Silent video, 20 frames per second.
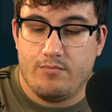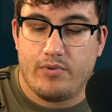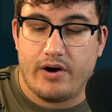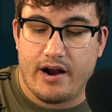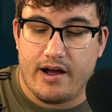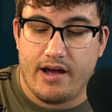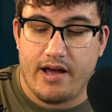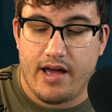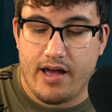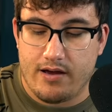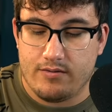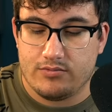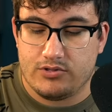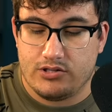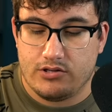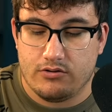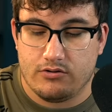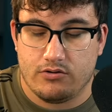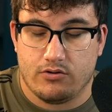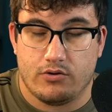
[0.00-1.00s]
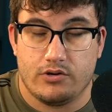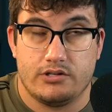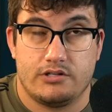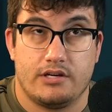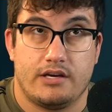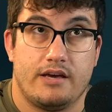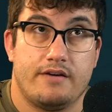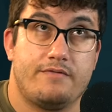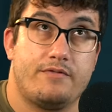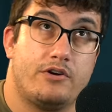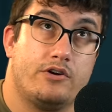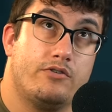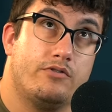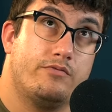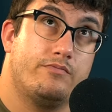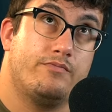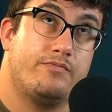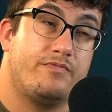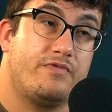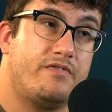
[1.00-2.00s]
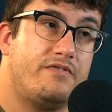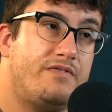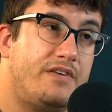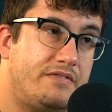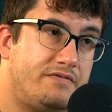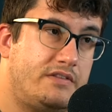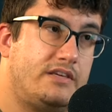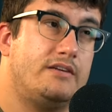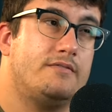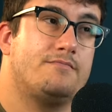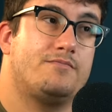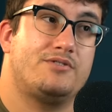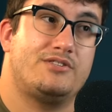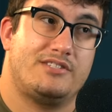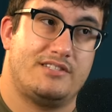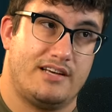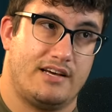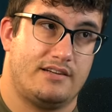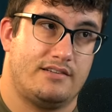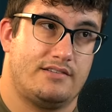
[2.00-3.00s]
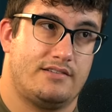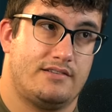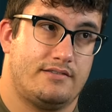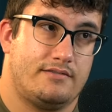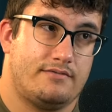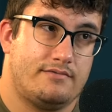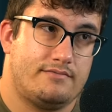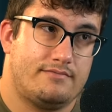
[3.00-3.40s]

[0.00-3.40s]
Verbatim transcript: But I am still going to give you fifteen percent,